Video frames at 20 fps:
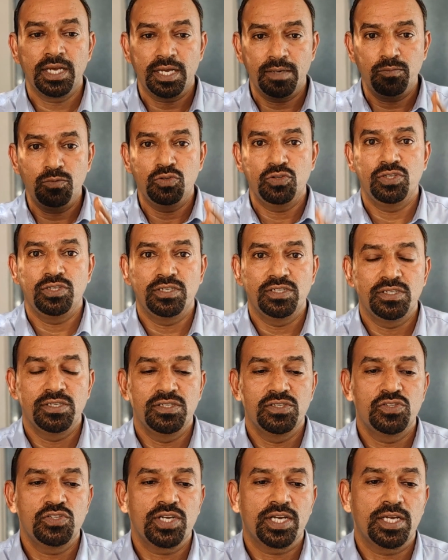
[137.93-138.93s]
Come to the
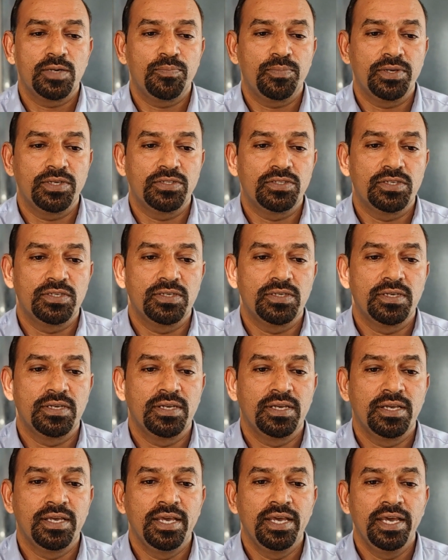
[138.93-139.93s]
second page.
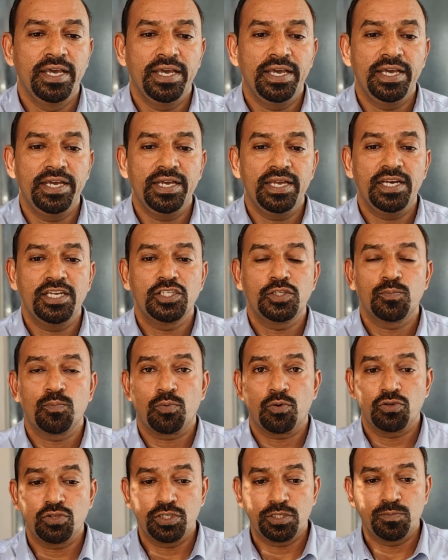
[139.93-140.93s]
ALS
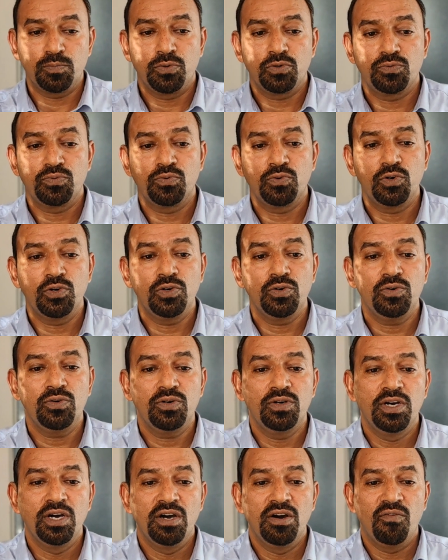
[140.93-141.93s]
project
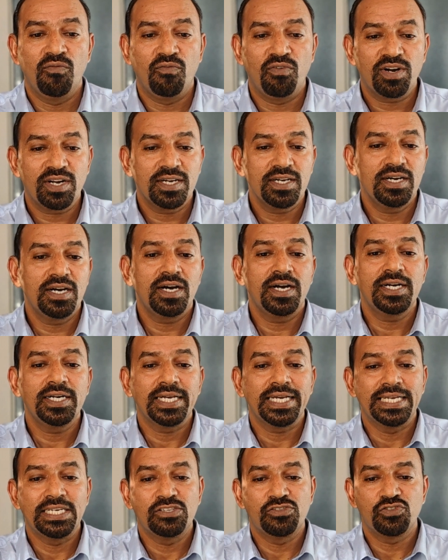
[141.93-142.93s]
portfolio. Work
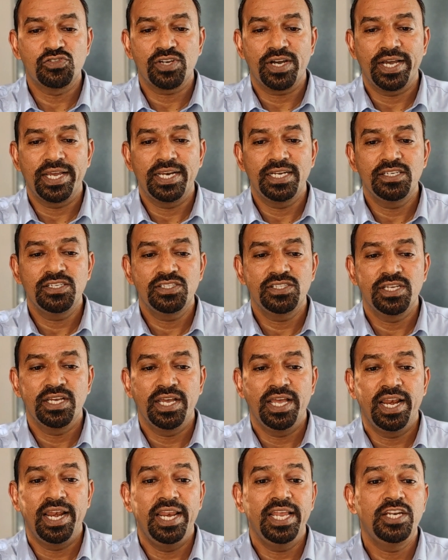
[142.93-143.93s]
hard in silence.
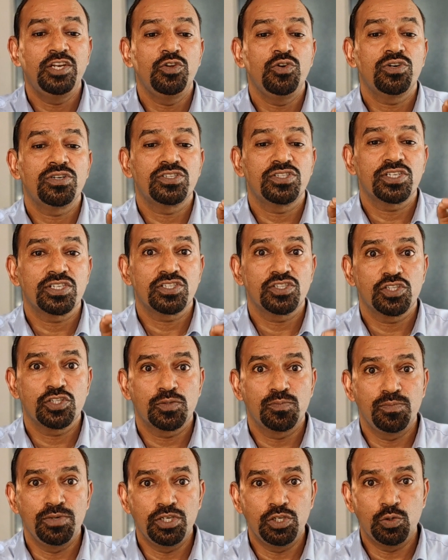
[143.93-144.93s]
Let your success
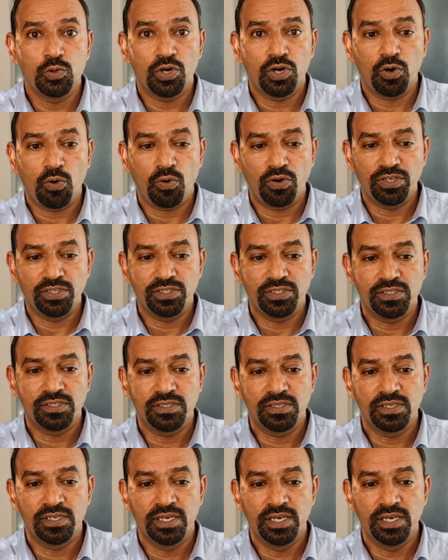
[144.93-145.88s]
be your noise.